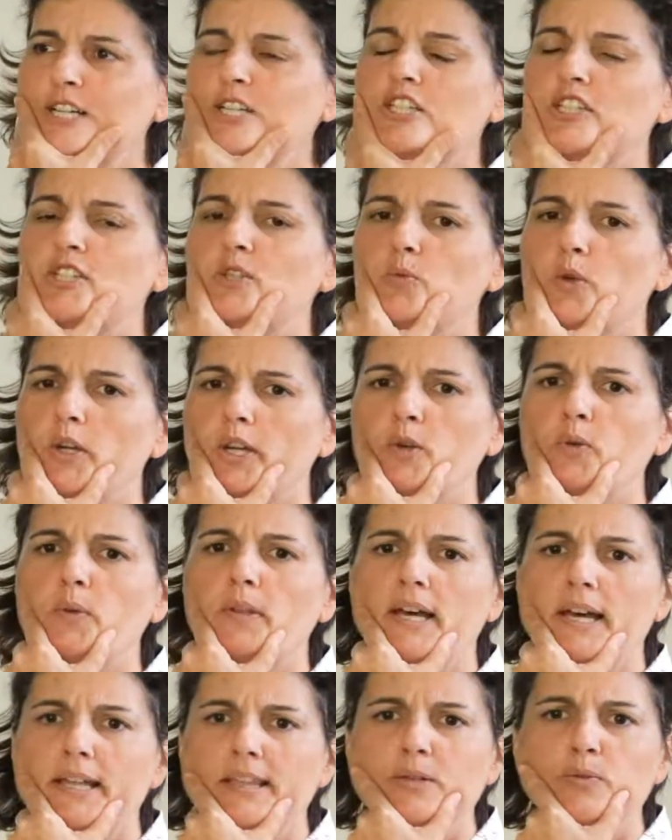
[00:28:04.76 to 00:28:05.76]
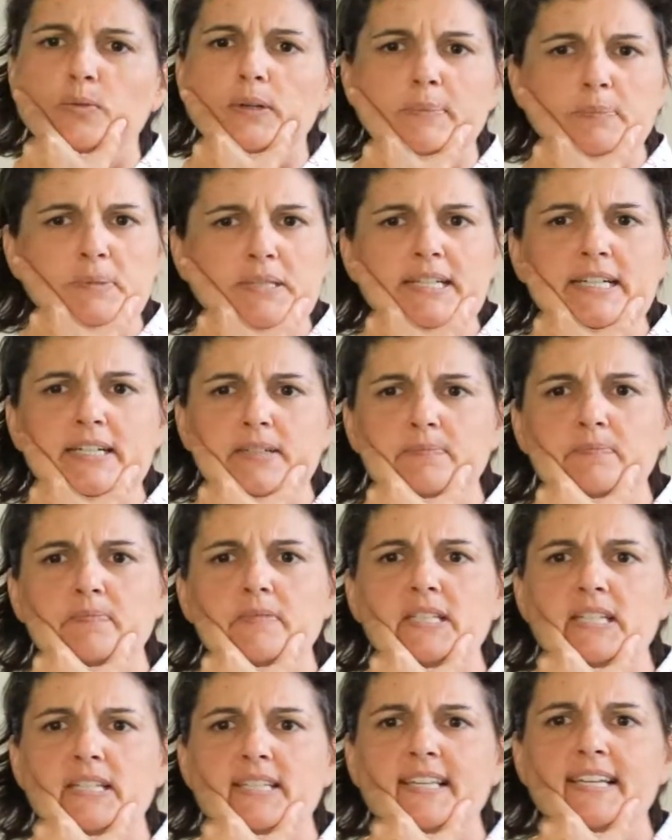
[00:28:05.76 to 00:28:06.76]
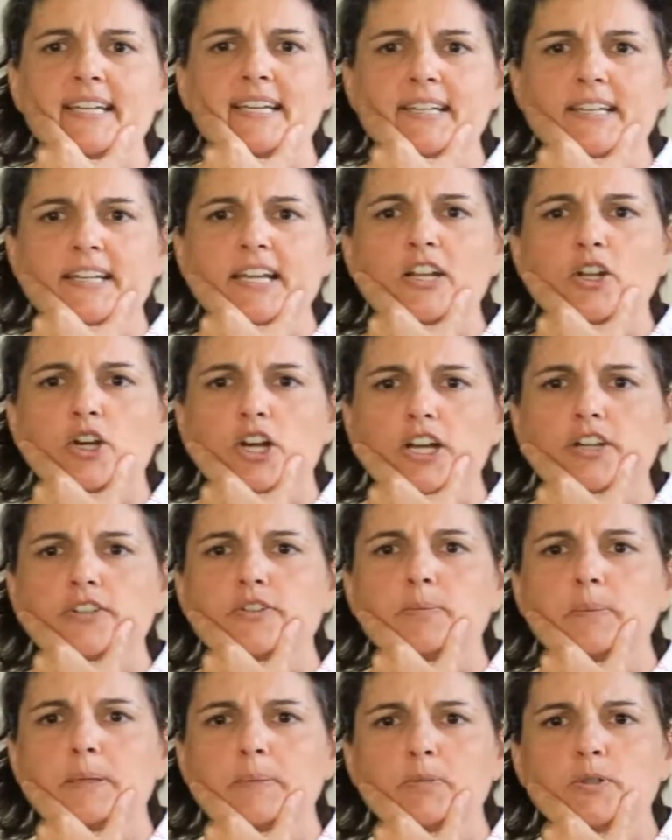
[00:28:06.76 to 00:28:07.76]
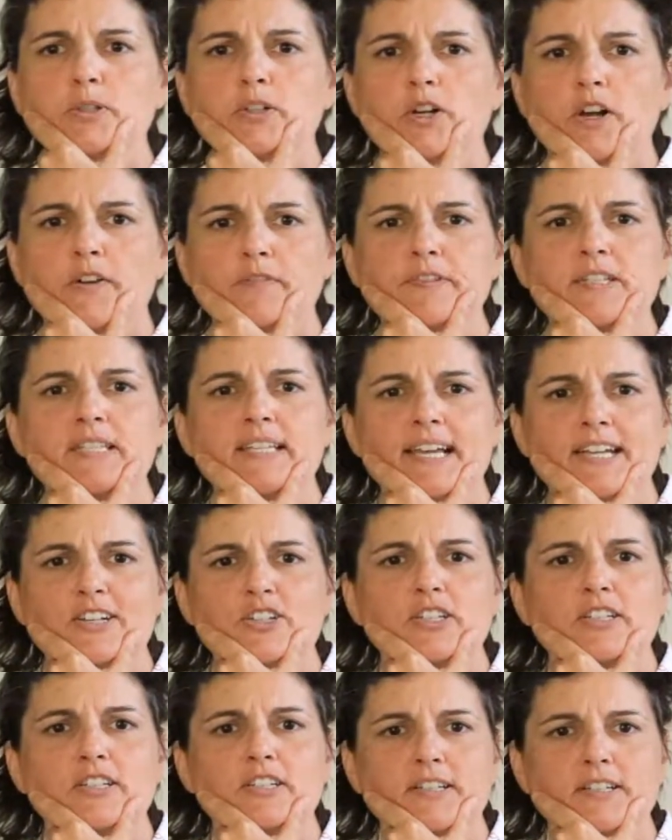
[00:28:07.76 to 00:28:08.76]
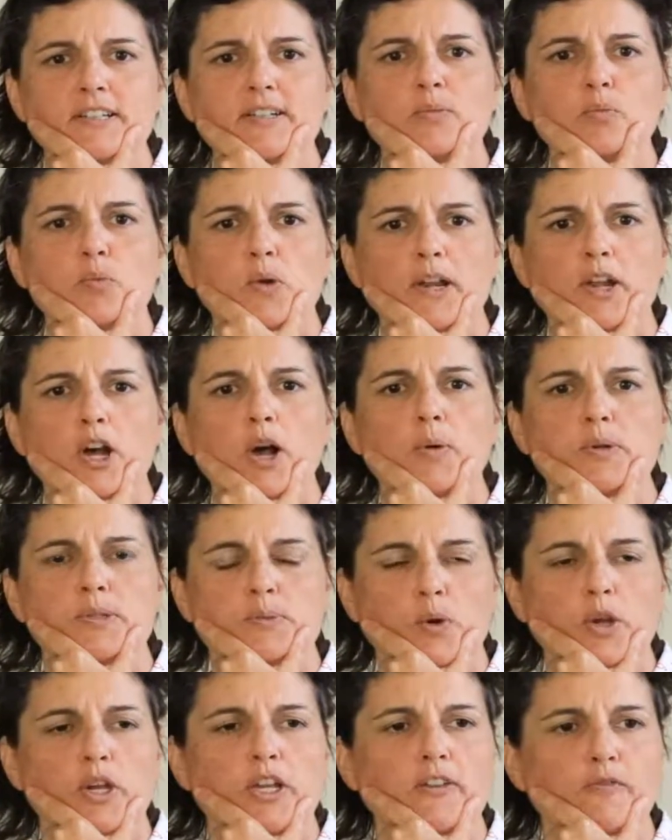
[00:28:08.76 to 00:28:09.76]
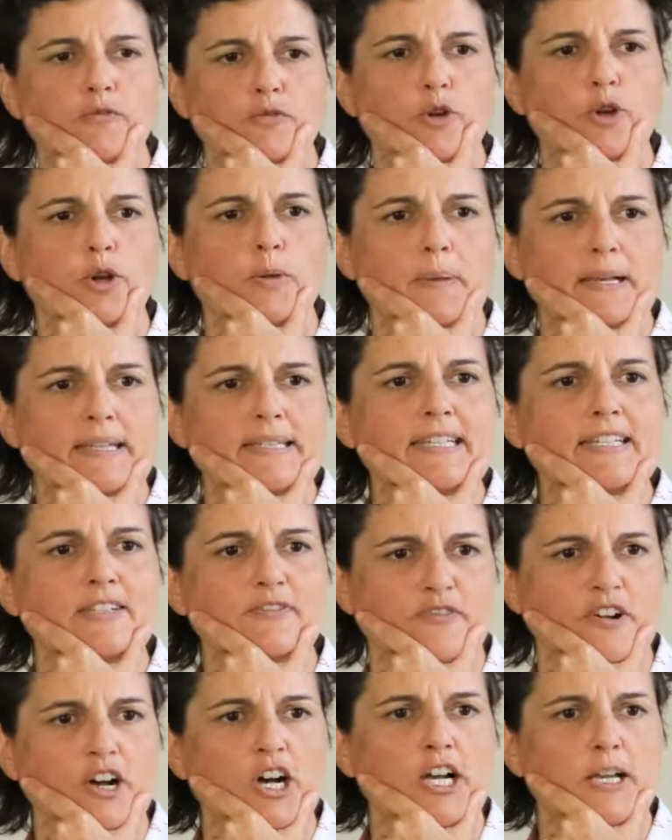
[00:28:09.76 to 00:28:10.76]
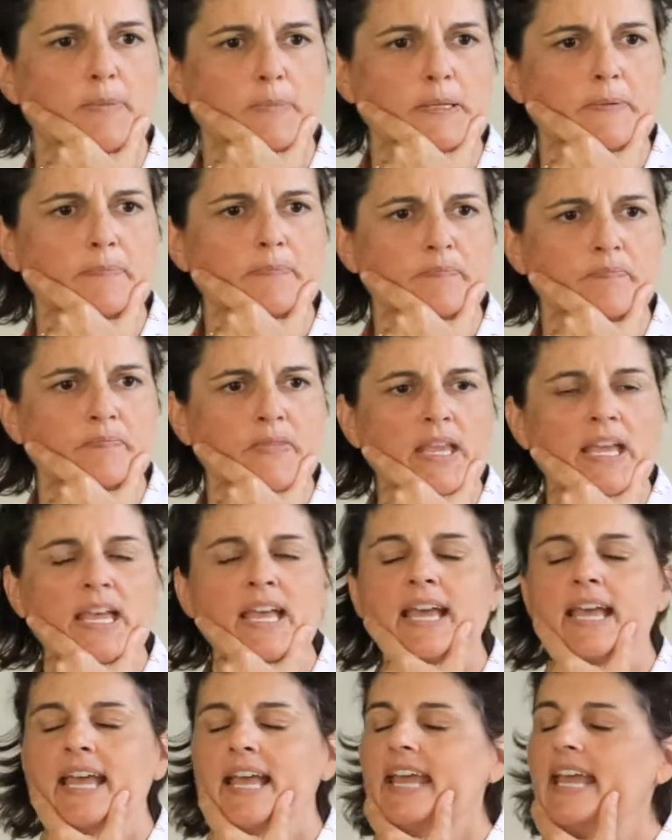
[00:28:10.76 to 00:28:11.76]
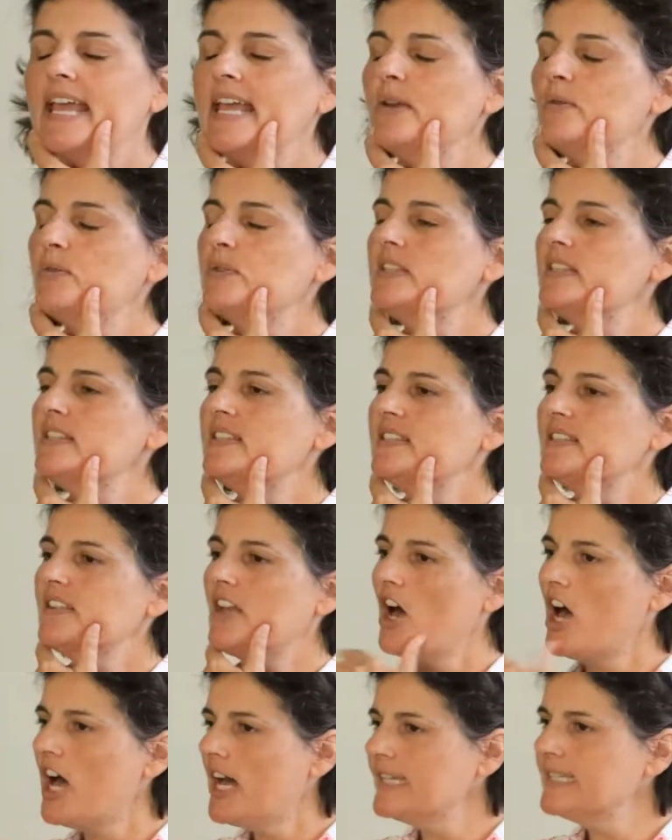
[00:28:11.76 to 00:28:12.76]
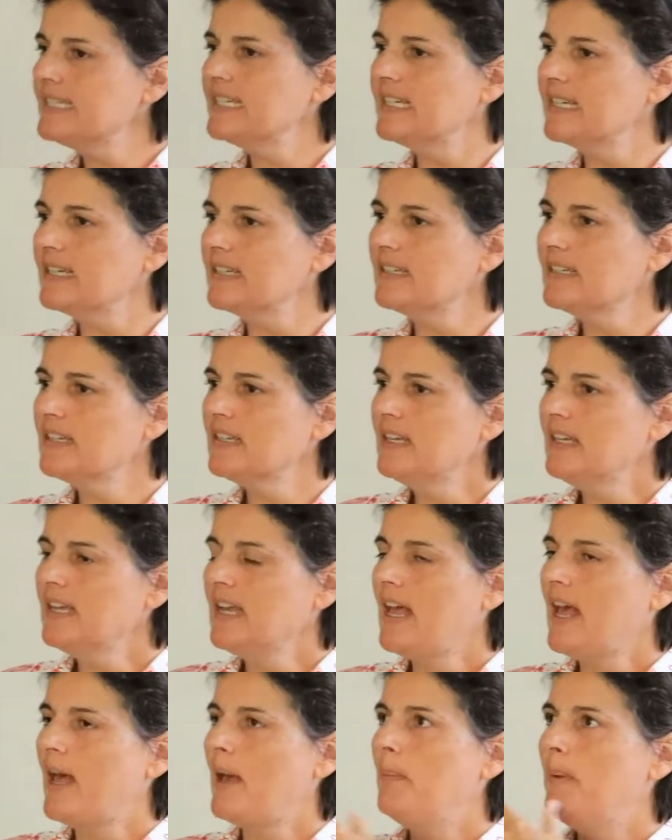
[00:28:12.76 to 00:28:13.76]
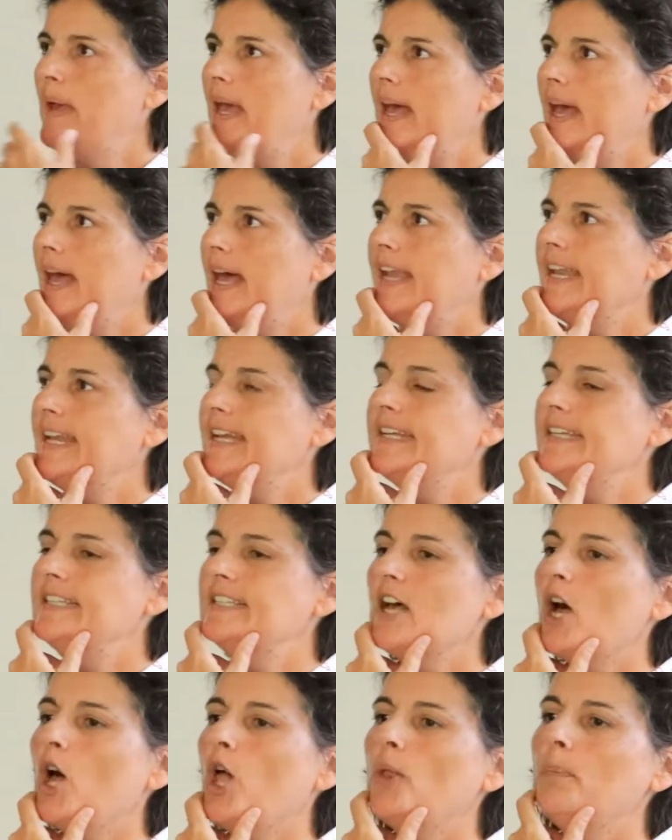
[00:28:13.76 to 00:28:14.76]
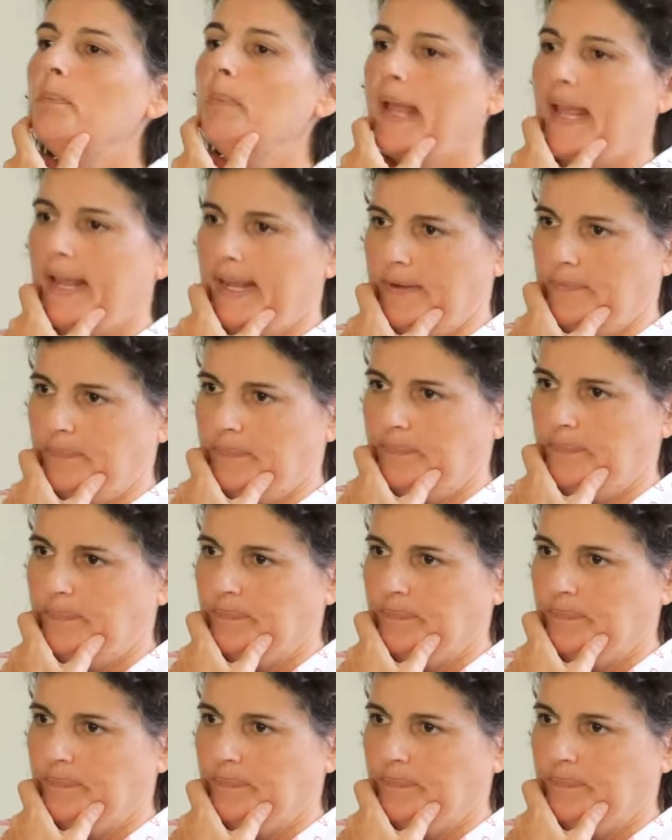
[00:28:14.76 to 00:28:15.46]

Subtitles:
used to work with Arthur Webster, and he said, and I remember a conversation when I was working for him as his fireman. He was skiting about his old man.